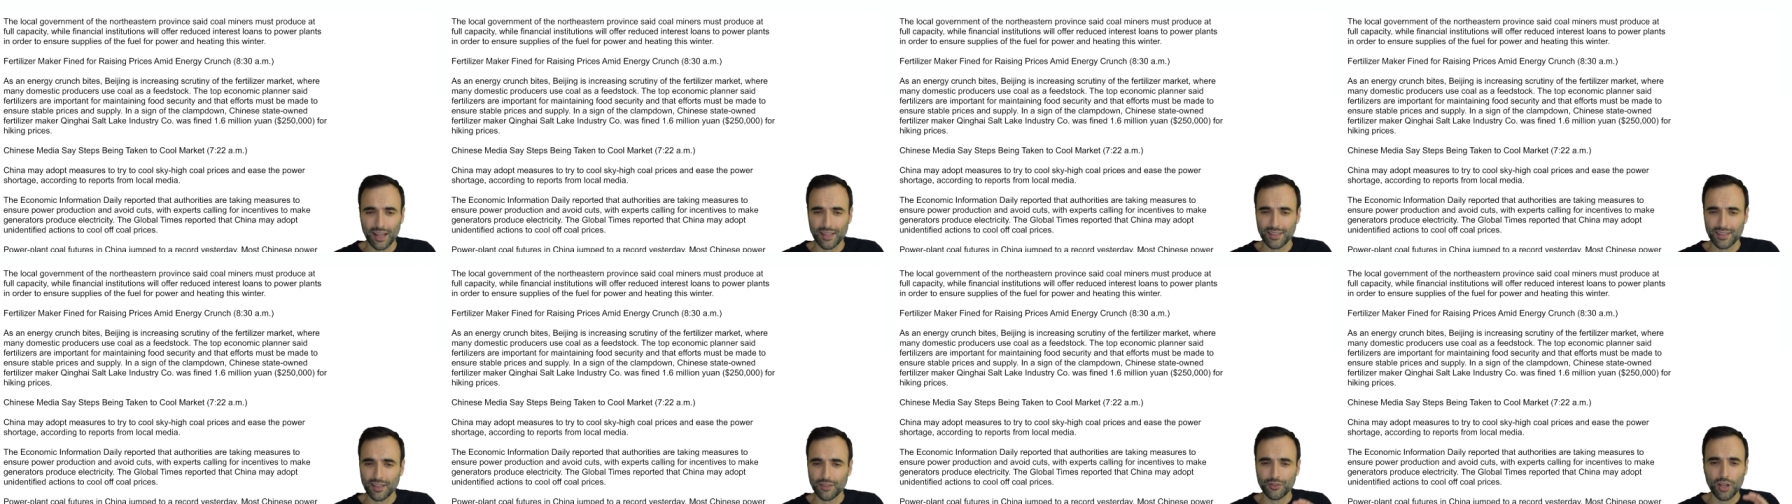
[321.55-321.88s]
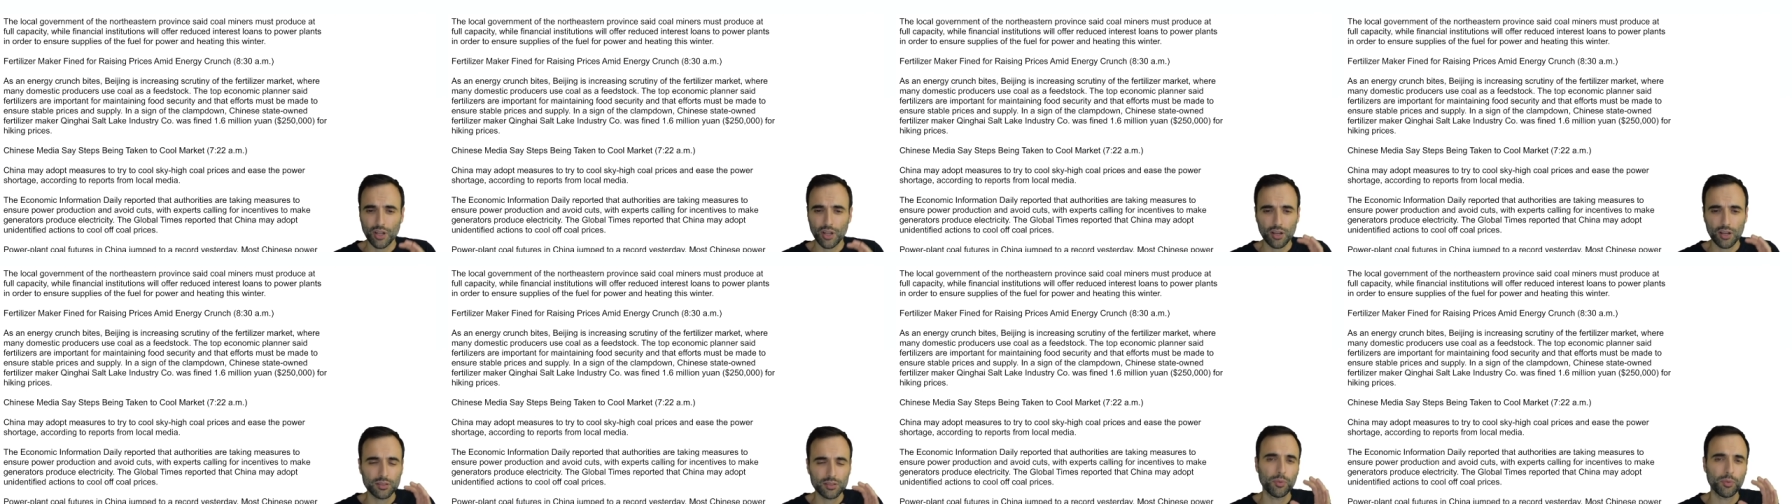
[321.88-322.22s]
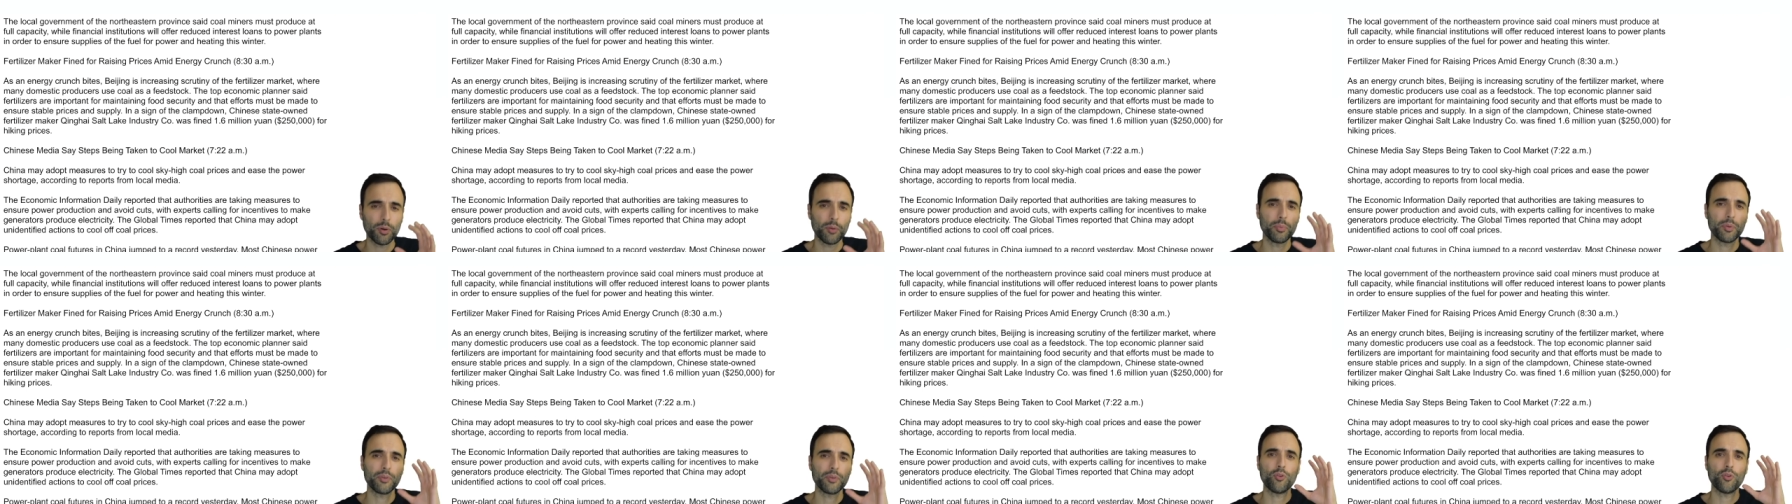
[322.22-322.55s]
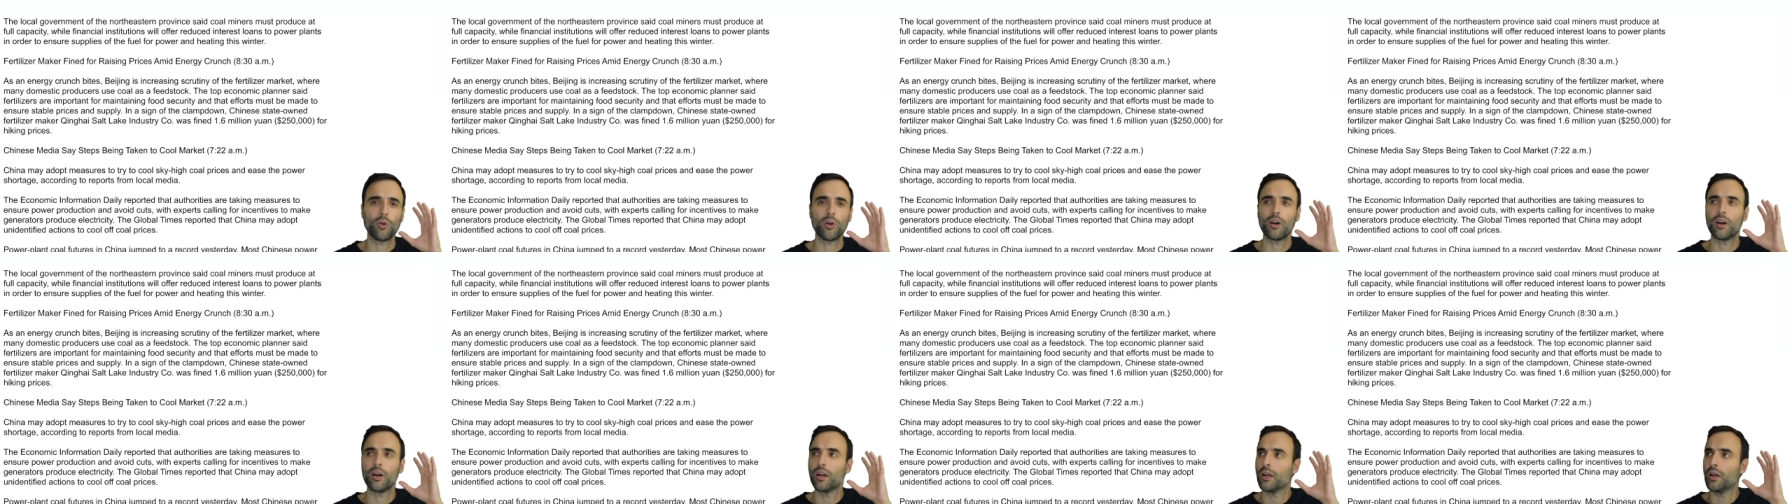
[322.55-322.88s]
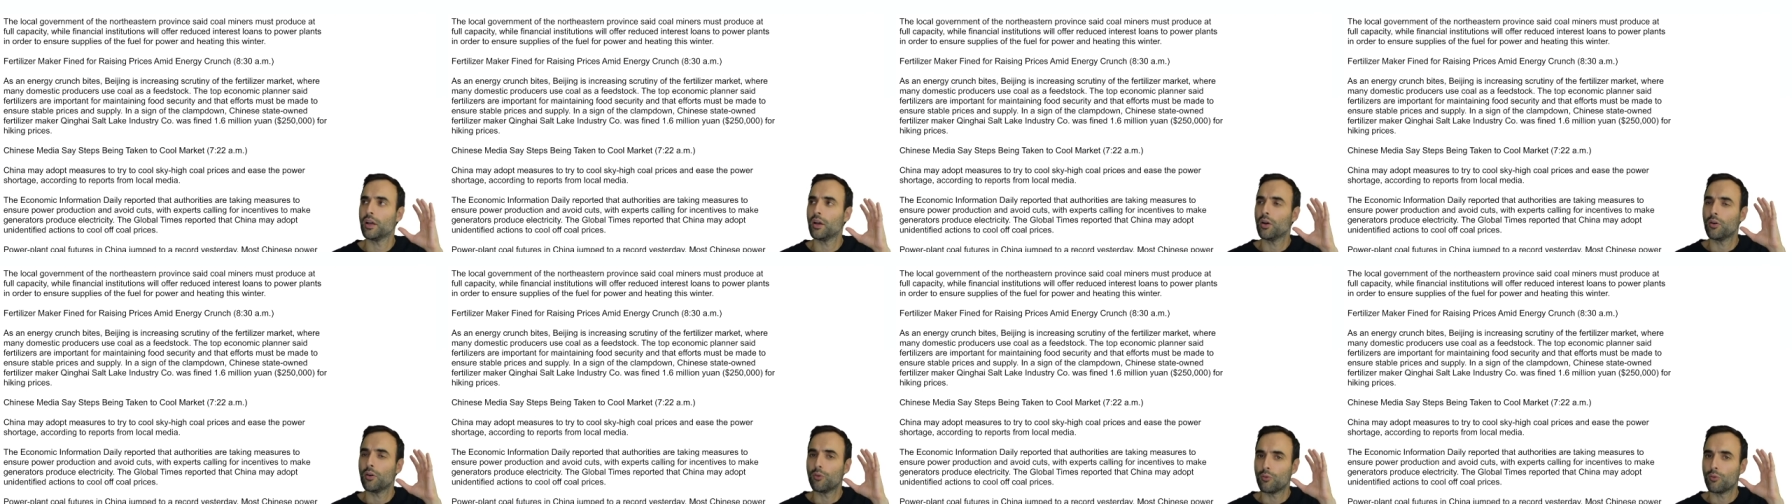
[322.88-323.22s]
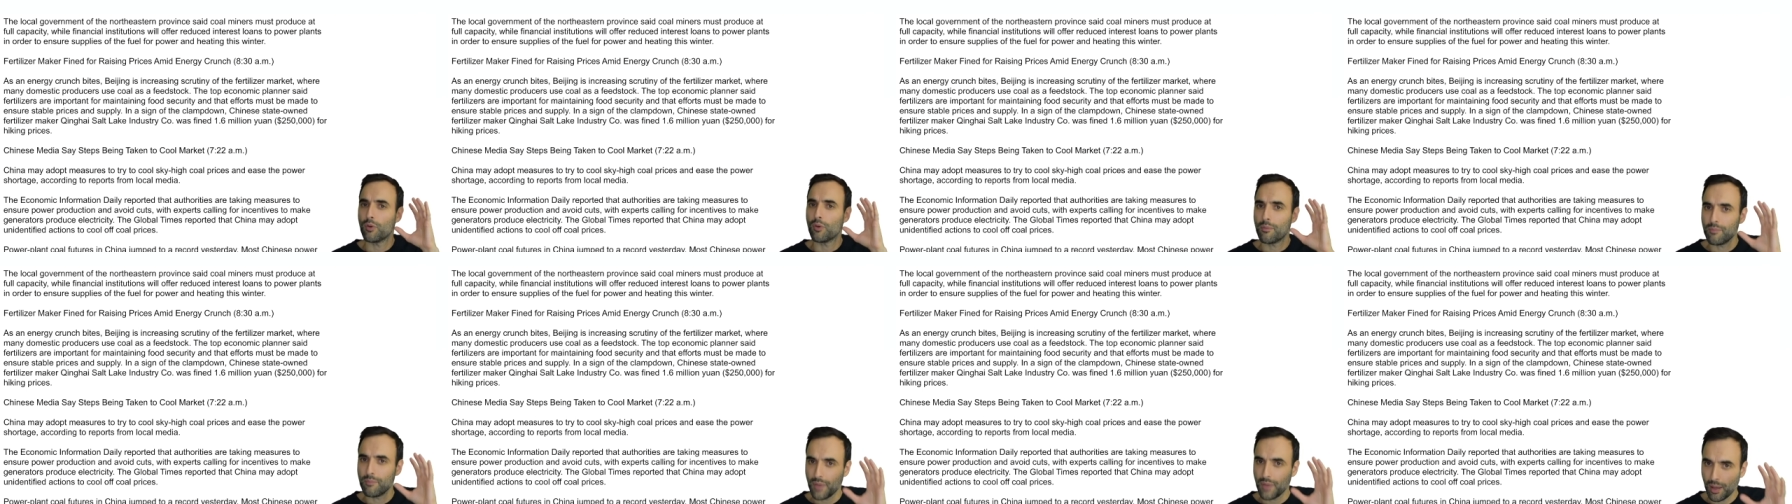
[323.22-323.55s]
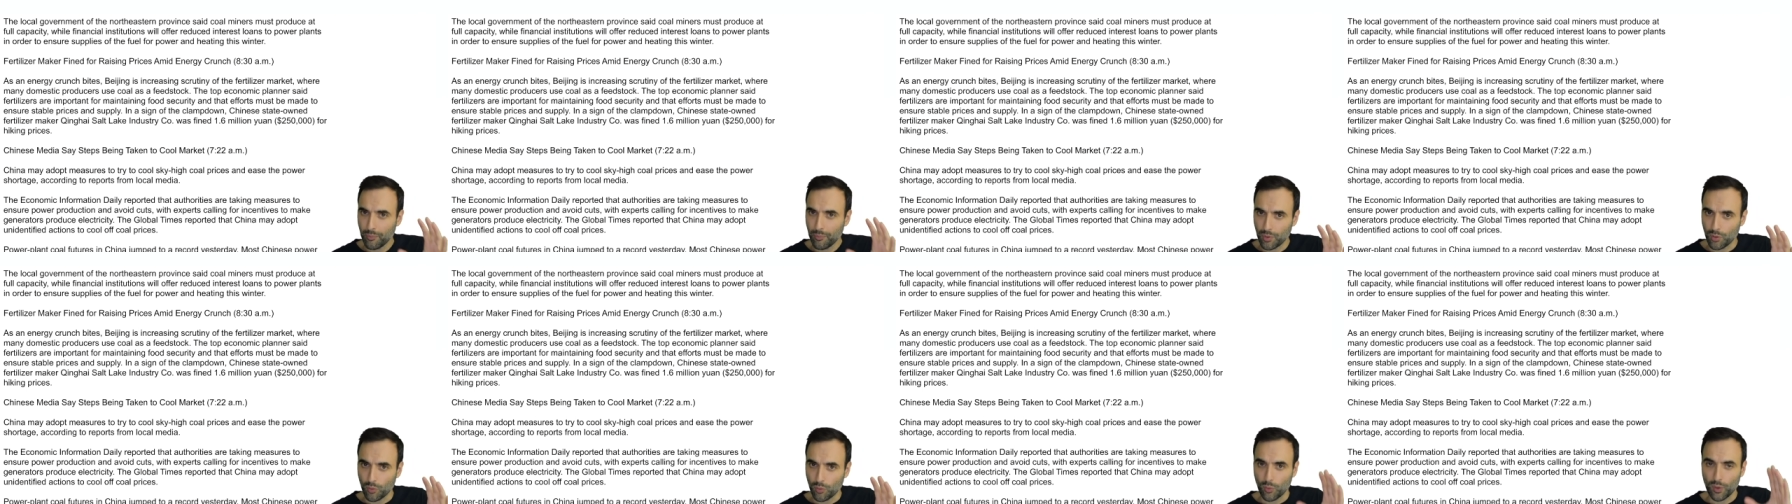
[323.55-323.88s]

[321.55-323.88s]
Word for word: As I've talked about before, remember,